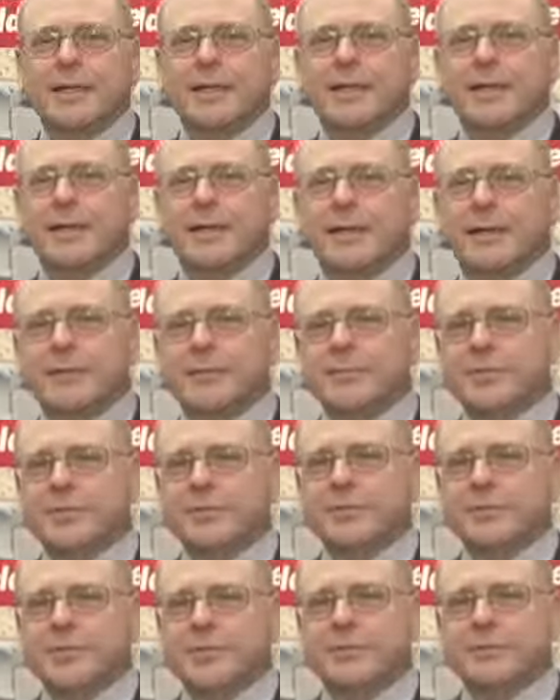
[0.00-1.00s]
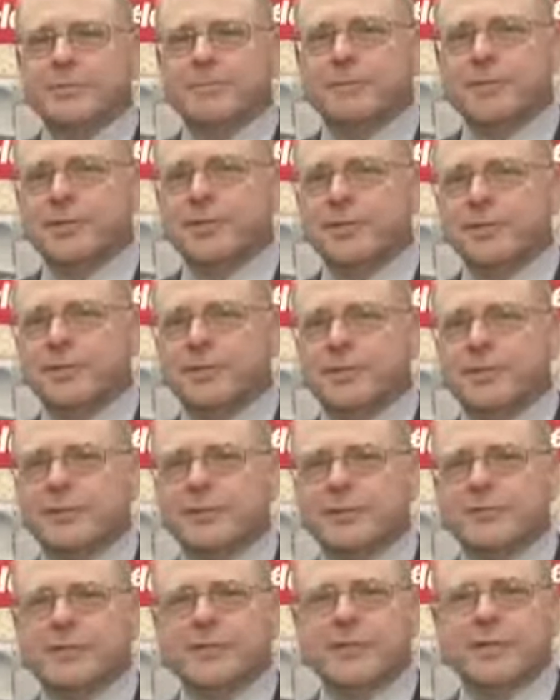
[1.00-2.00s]
Hi, I'm Jeff Siegel, president
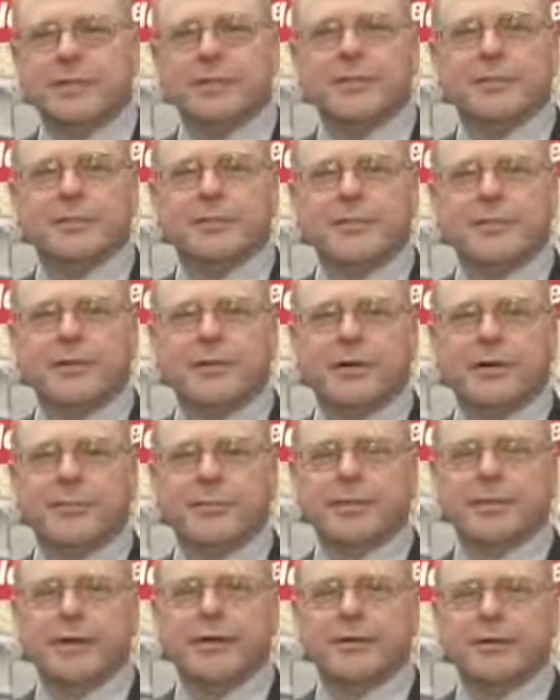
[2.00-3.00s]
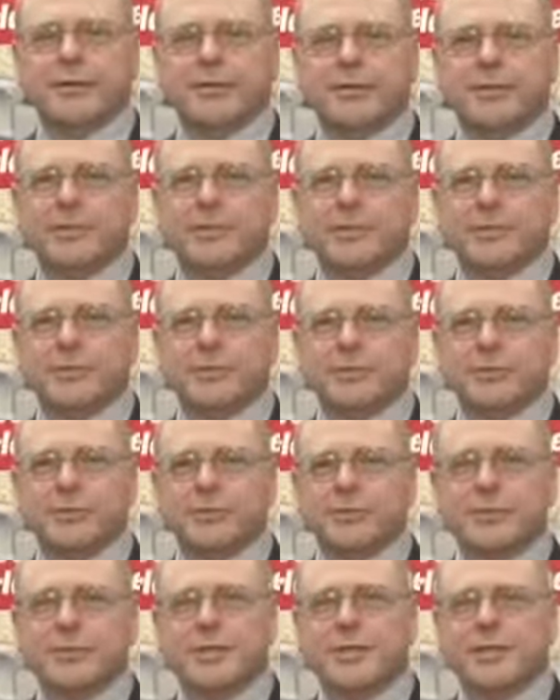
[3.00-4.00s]
of Stahlin Non-Metallic
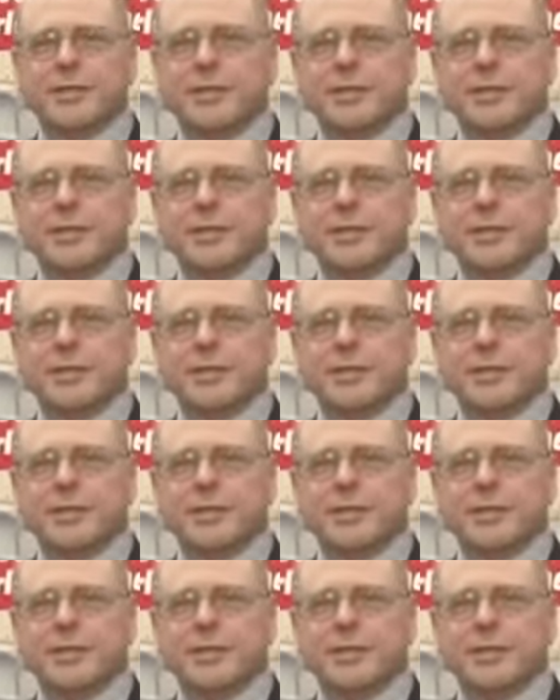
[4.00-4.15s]
Enclosures,